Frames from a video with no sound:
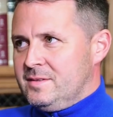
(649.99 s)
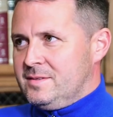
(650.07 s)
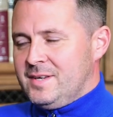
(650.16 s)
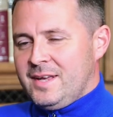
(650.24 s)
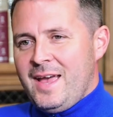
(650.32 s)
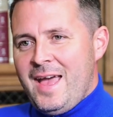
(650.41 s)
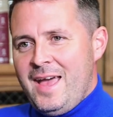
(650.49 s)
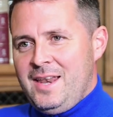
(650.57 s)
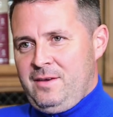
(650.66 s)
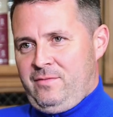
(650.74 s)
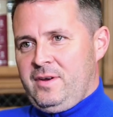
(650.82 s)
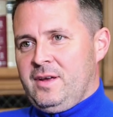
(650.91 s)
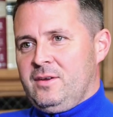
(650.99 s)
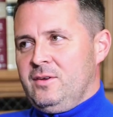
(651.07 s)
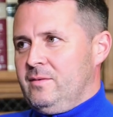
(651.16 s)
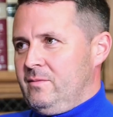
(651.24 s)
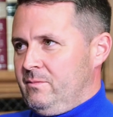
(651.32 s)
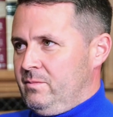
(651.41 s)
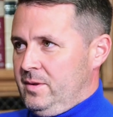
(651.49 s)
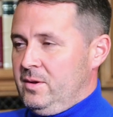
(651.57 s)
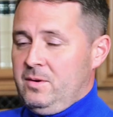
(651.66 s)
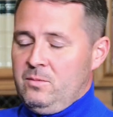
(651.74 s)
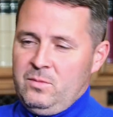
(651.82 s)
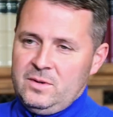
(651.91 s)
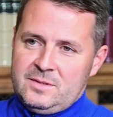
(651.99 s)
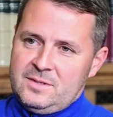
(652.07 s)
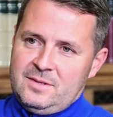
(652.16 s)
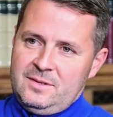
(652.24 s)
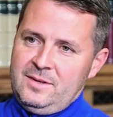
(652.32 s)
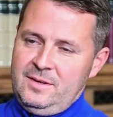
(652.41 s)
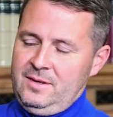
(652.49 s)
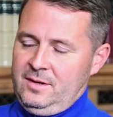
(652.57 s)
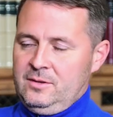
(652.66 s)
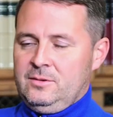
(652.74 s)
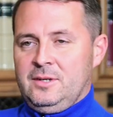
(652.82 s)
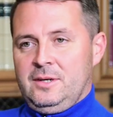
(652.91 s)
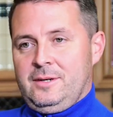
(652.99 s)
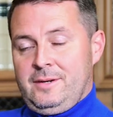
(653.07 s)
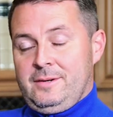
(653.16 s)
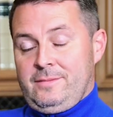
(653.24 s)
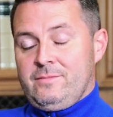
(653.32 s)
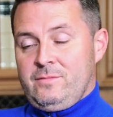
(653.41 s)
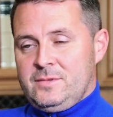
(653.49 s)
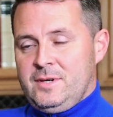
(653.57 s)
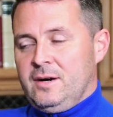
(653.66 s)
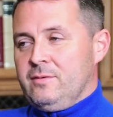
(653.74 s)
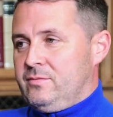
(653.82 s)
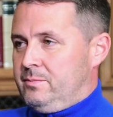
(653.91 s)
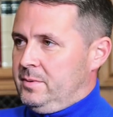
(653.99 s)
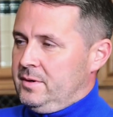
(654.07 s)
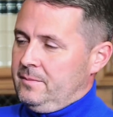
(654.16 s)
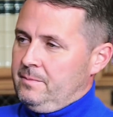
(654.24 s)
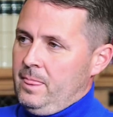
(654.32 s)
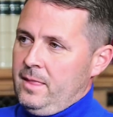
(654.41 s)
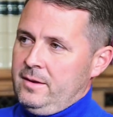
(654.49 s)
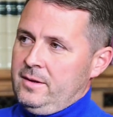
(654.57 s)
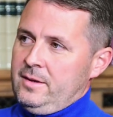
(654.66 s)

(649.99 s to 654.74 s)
to get anything was, you know, tough. But